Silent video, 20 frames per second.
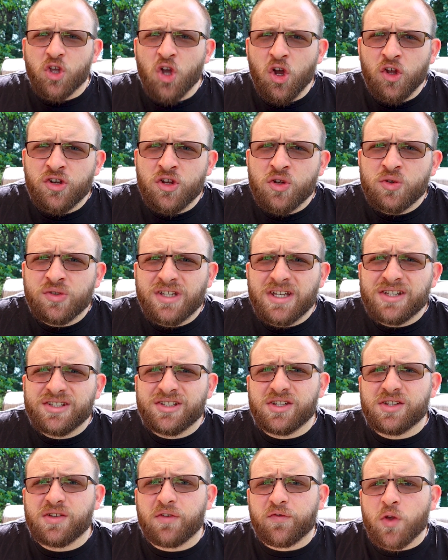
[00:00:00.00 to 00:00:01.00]
good news
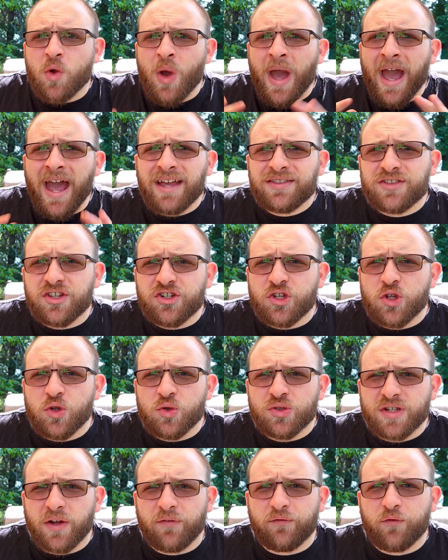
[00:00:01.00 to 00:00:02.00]
is if you had to
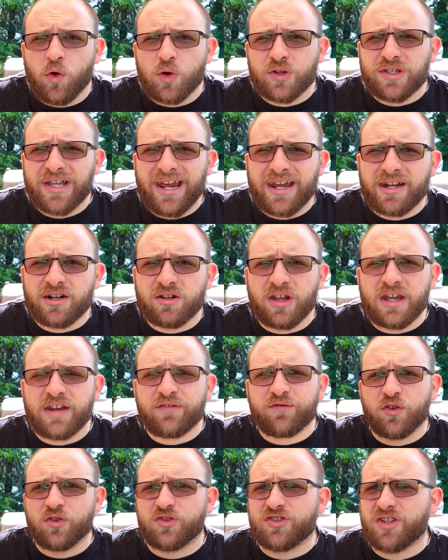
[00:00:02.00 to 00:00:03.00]
do some force
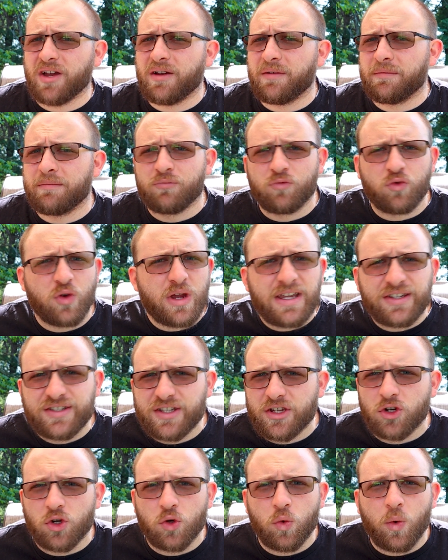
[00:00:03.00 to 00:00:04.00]
handling for some
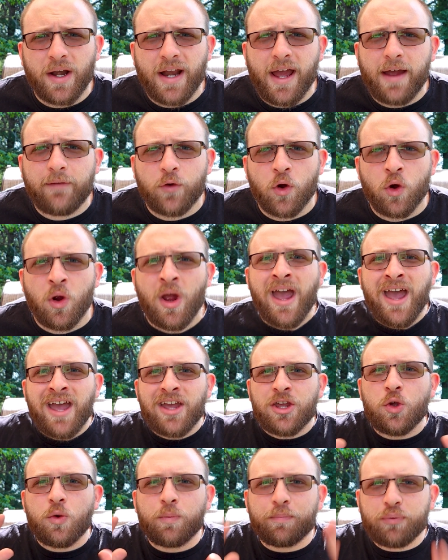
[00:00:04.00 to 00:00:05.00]
reason or whatever,
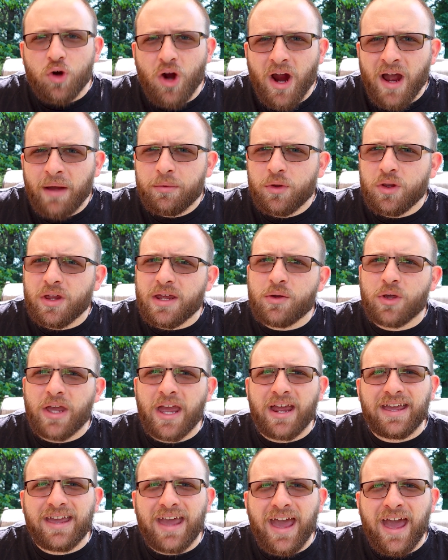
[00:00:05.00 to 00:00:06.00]
you probably
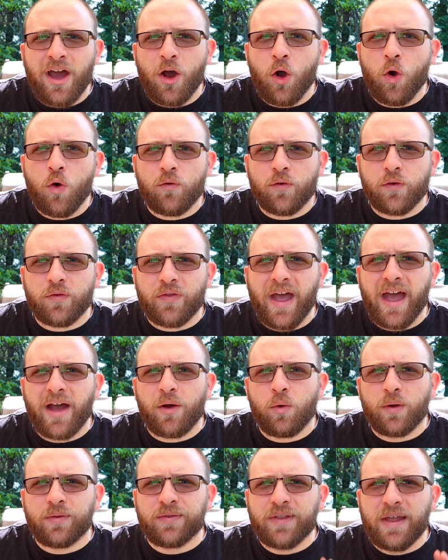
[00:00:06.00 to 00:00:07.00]
can get over that
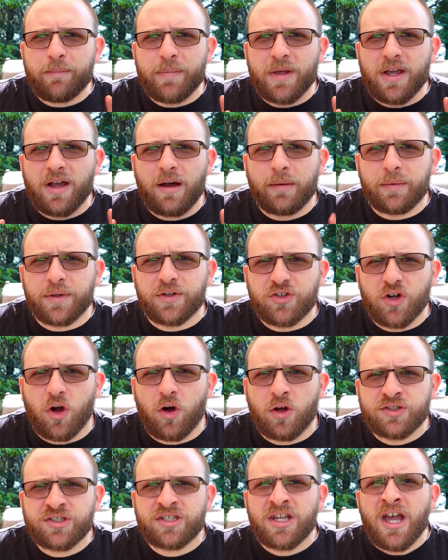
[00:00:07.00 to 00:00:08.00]
when they become
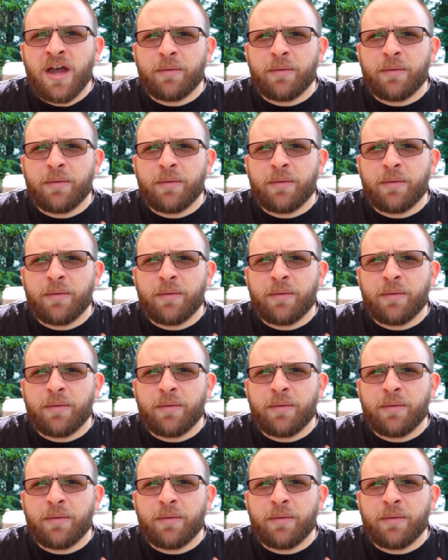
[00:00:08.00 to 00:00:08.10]
adults